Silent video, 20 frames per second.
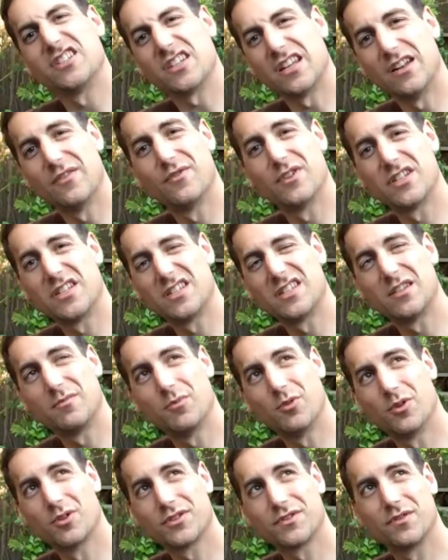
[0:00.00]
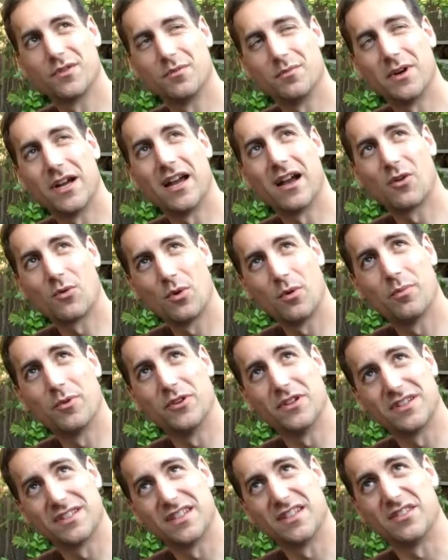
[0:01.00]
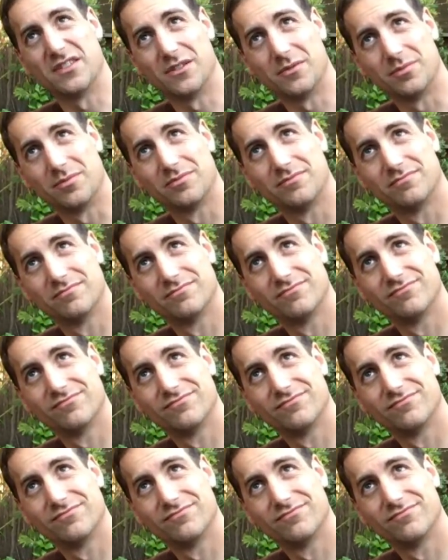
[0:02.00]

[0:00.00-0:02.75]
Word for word: fish and vegetables for my aquaponic setup,